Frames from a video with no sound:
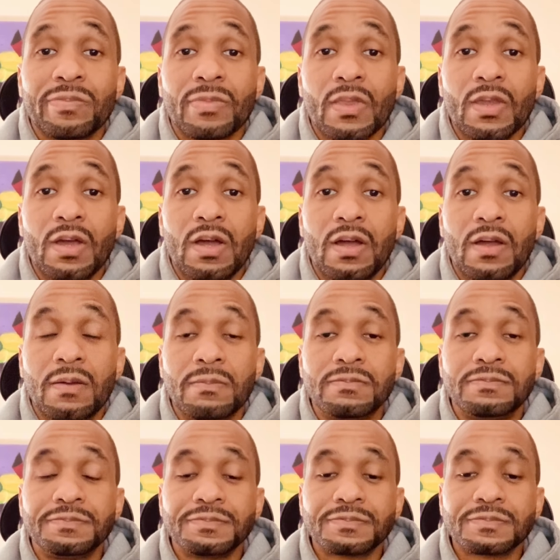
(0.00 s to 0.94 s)

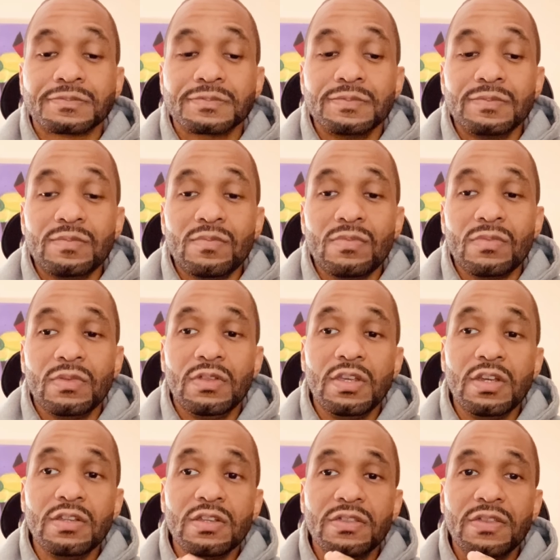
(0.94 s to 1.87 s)

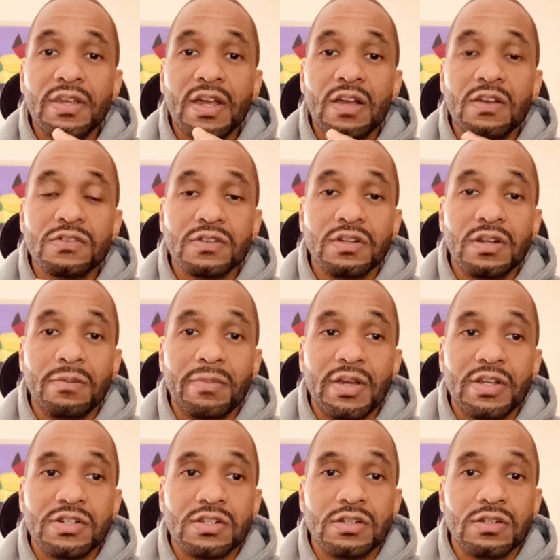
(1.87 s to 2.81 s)
The other thing I was going to
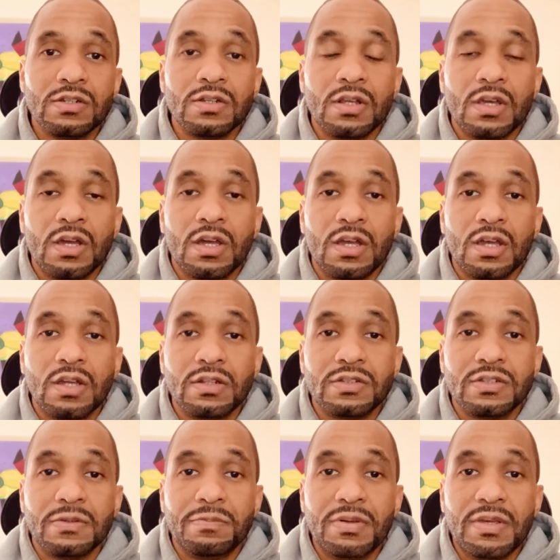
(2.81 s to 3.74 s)
mention
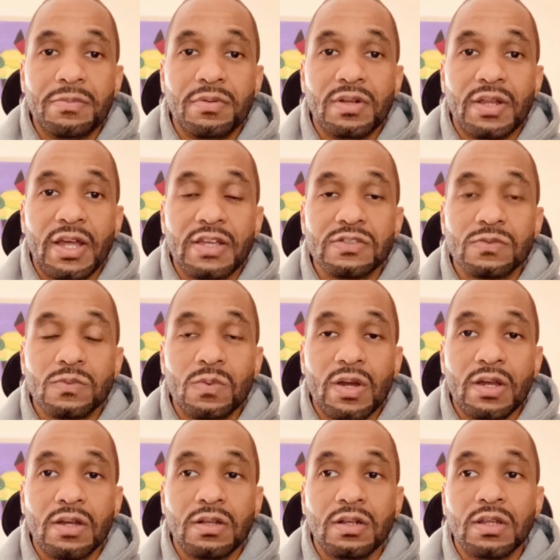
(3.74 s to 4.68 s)
to people as
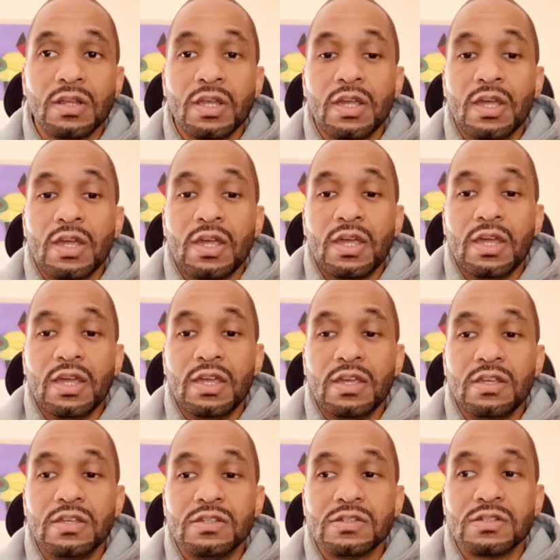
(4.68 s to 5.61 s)
well
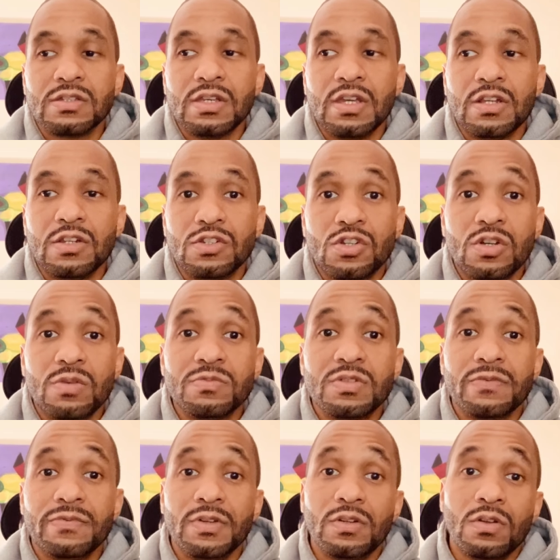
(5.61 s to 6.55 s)
is in
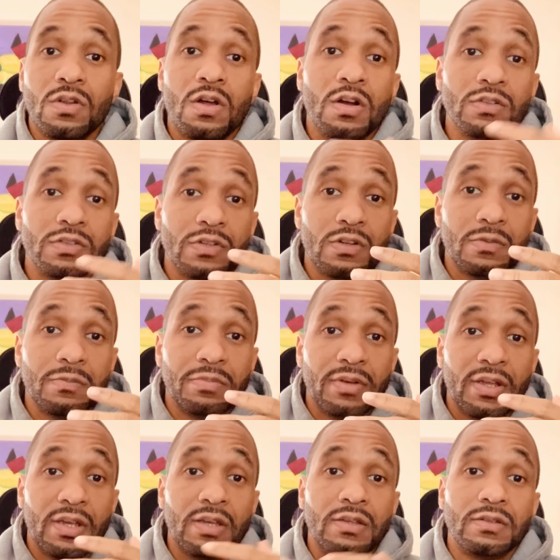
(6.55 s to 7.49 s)
terms of your long-term
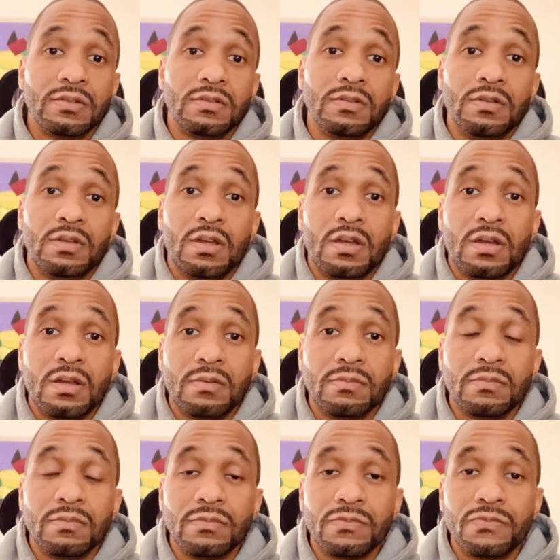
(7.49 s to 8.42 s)
play
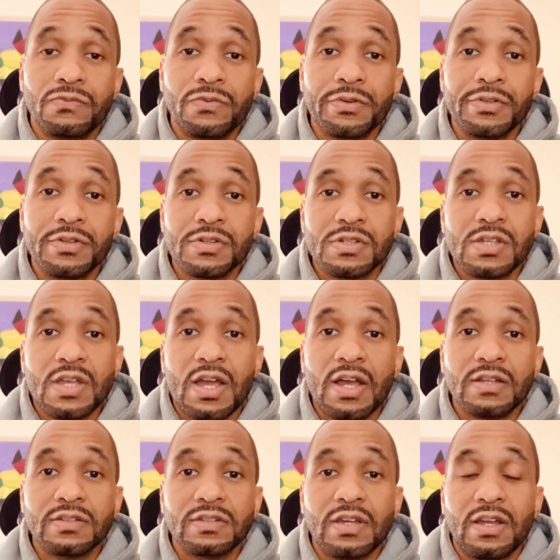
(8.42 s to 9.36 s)
for your
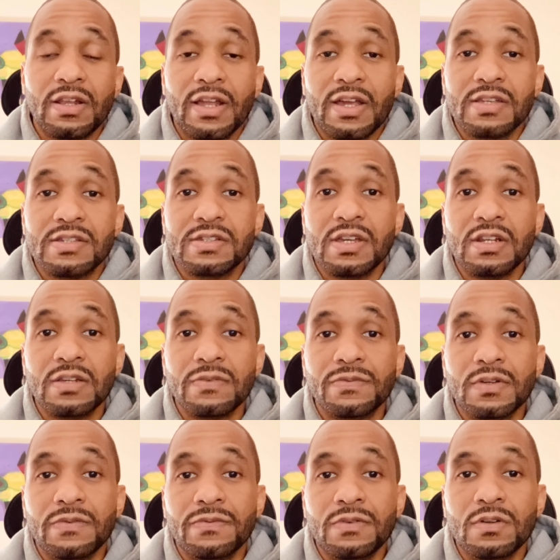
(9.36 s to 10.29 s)
stocks. And like I said,
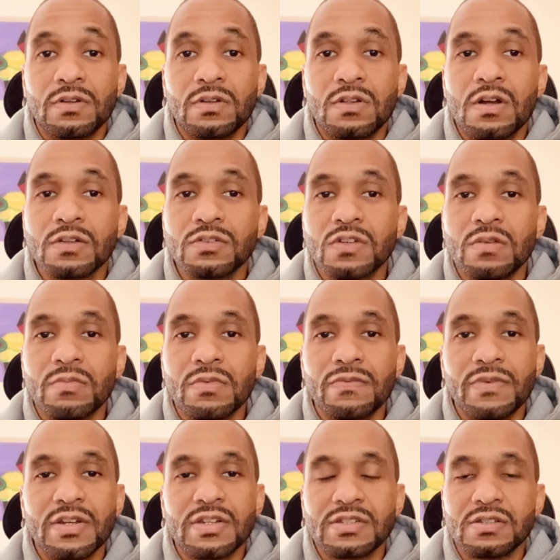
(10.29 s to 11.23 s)
if you're a long-term
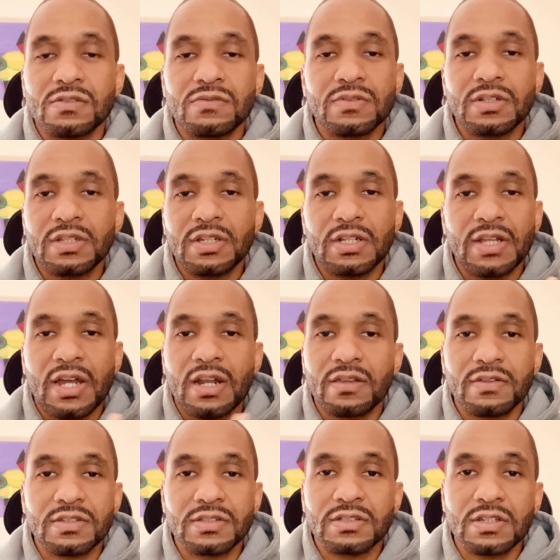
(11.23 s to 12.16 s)
investor, really a lot
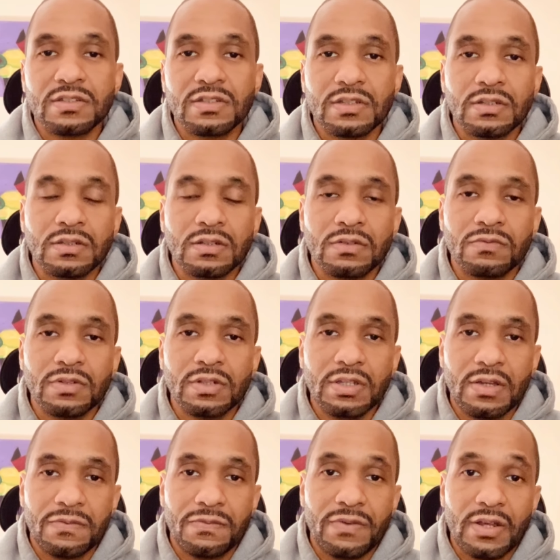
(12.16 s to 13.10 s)
of this doesn't
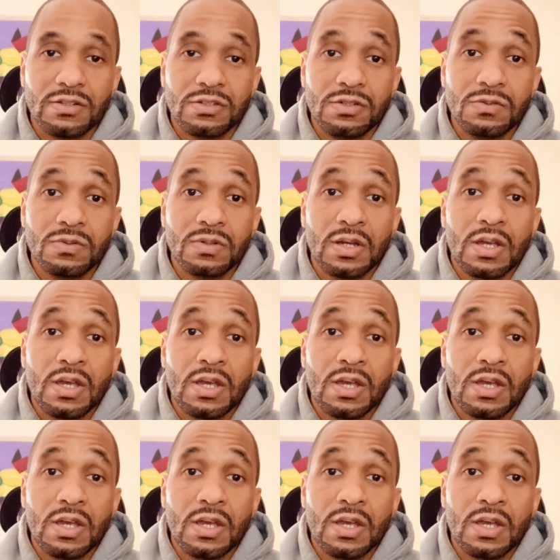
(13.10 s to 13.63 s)
really affect you.